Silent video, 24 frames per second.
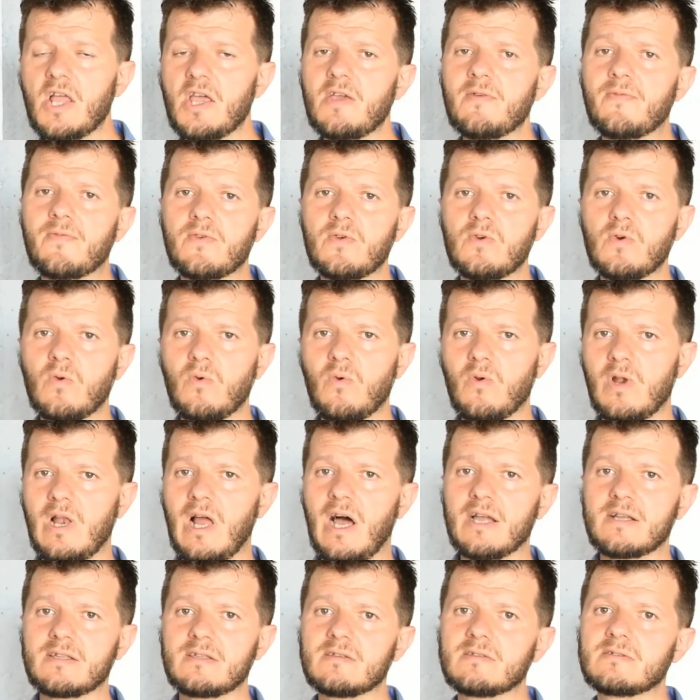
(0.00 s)
If you
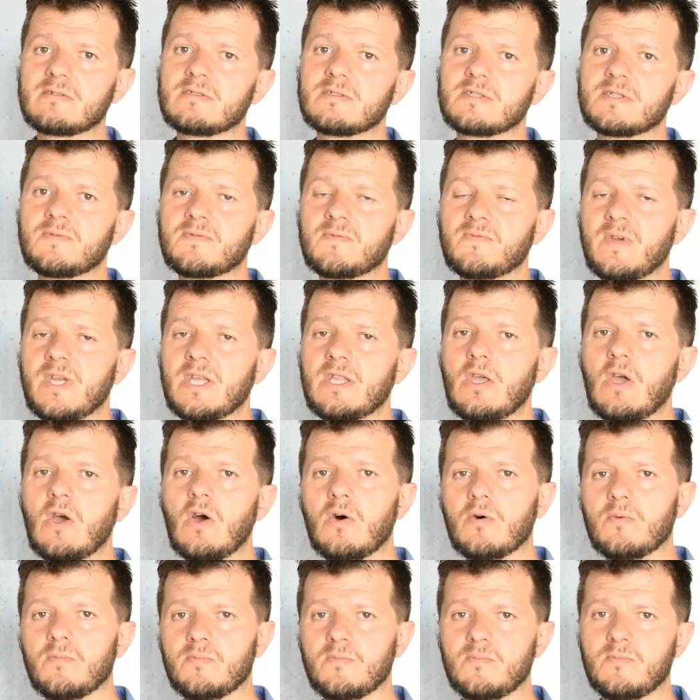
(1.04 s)
liked this
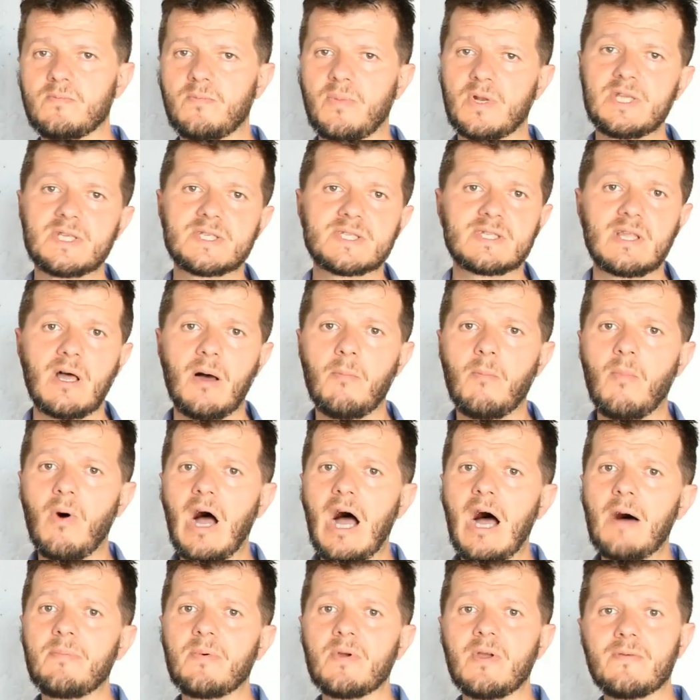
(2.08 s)
video, please thumb
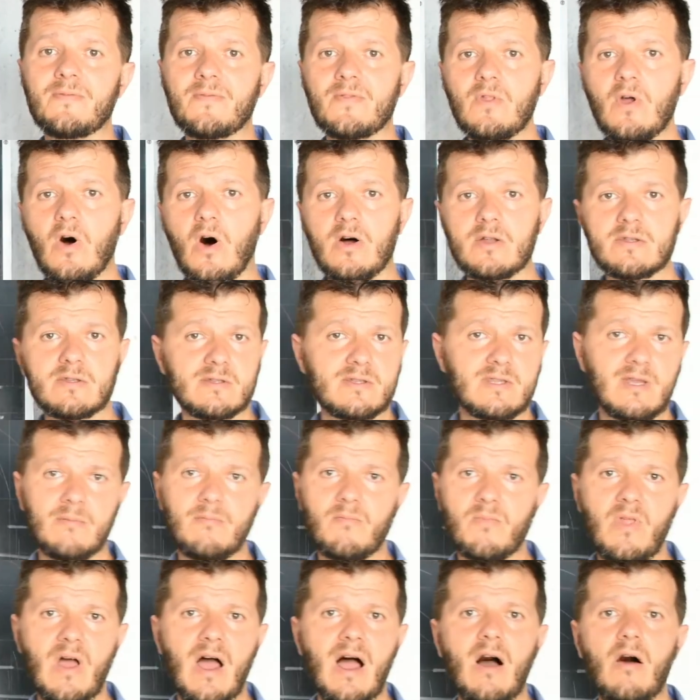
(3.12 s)
up. If not,
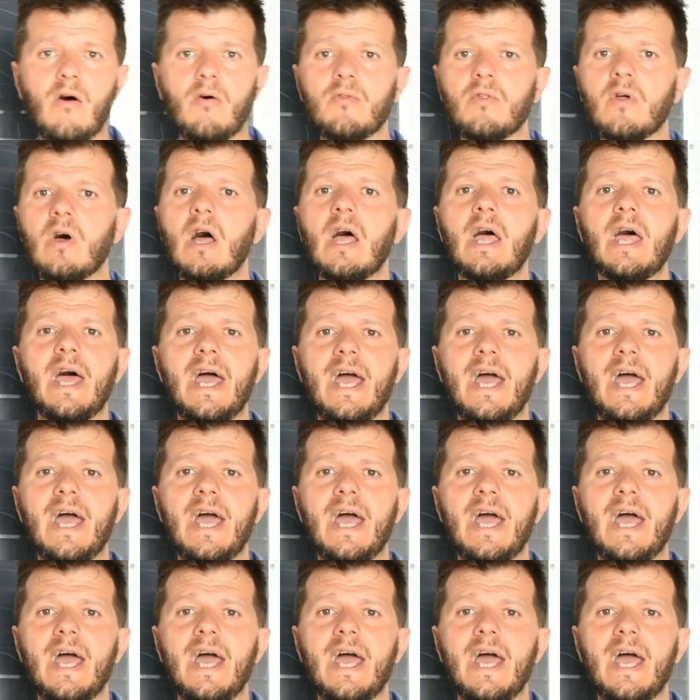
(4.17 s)
thumb down.